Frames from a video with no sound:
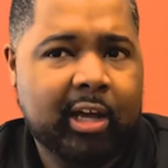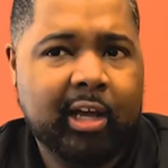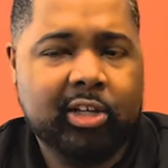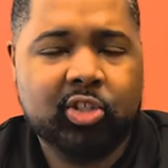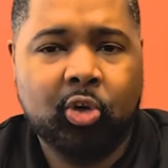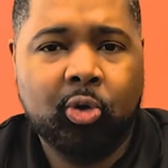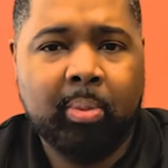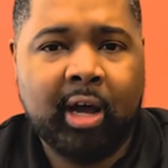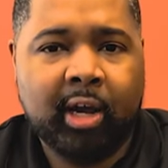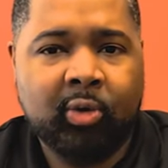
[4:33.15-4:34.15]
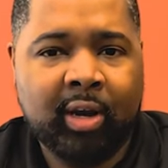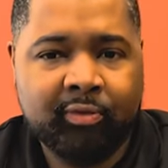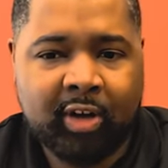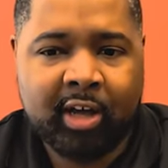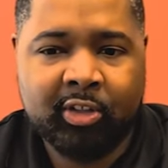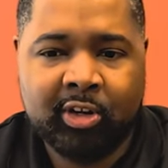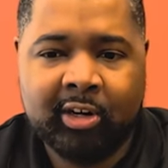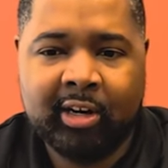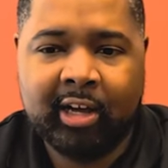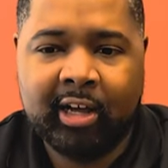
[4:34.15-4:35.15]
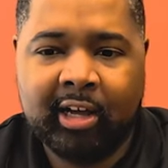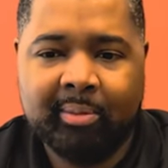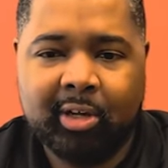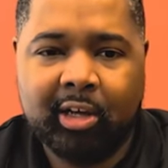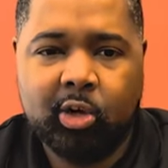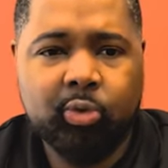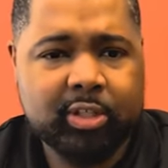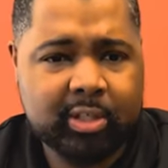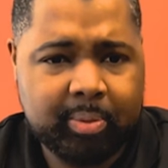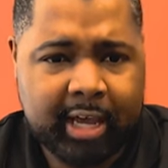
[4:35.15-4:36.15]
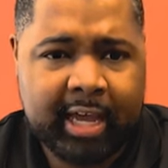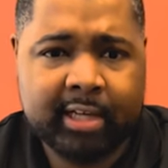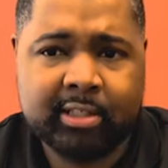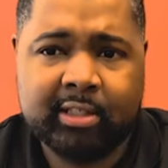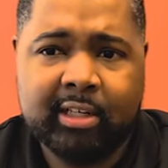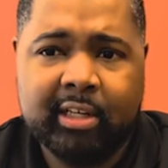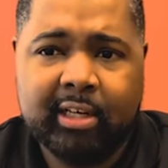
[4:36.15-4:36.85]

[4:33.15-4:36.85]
Uh, so my grandfather, um, uh, who recently passed